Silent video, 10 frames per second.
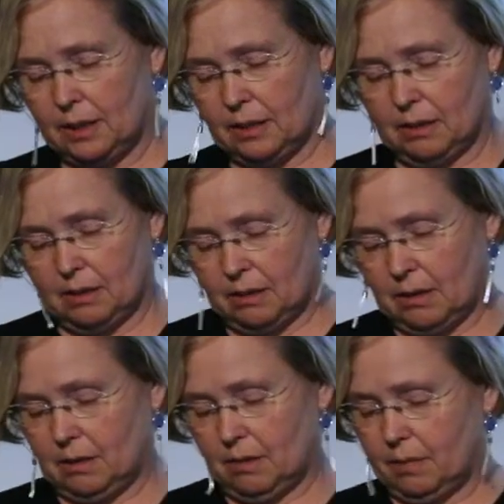in
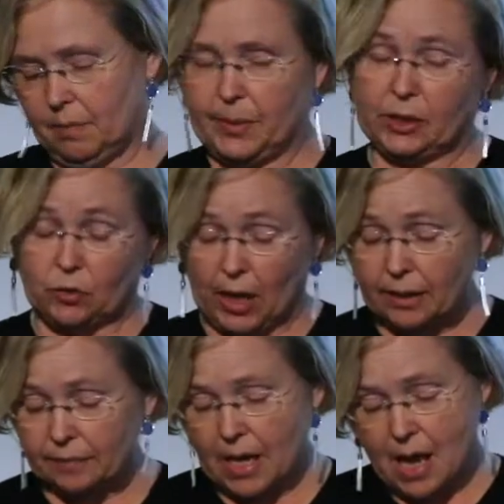a big
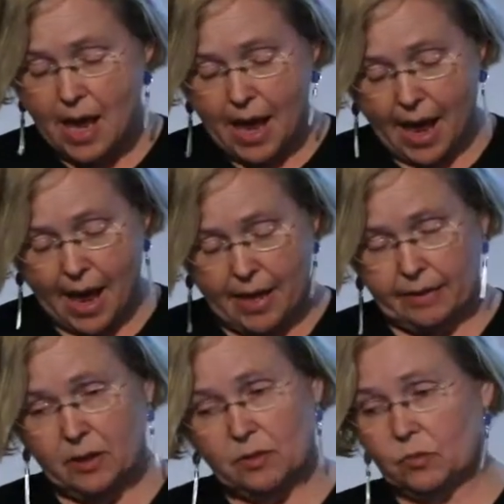trial,
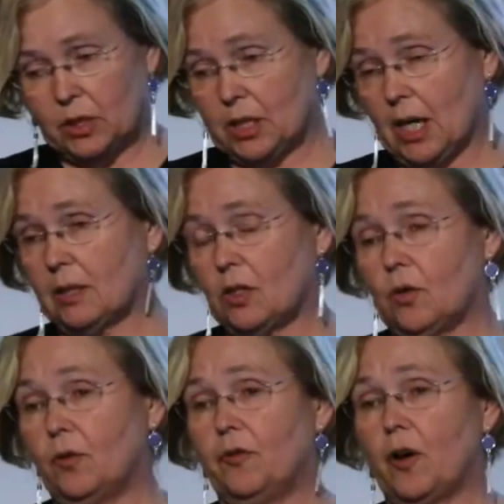and the results
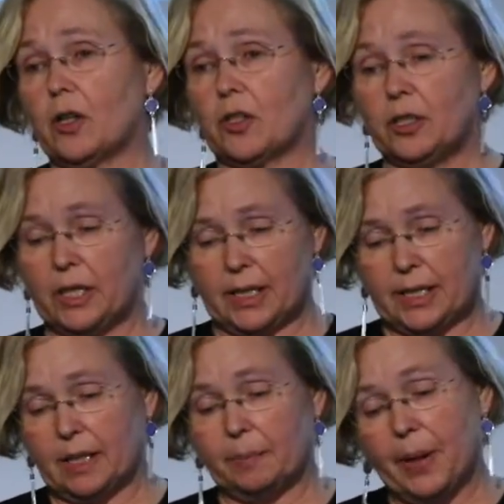so far
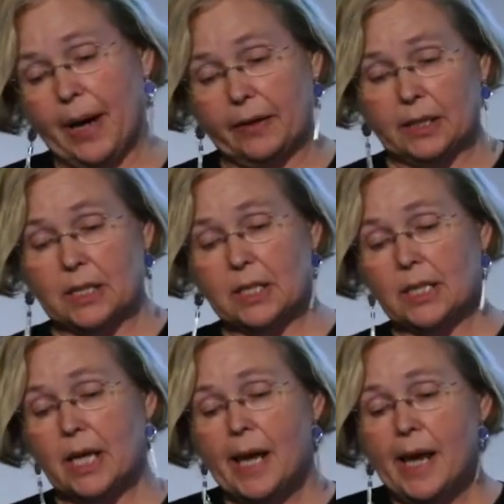suggest that parents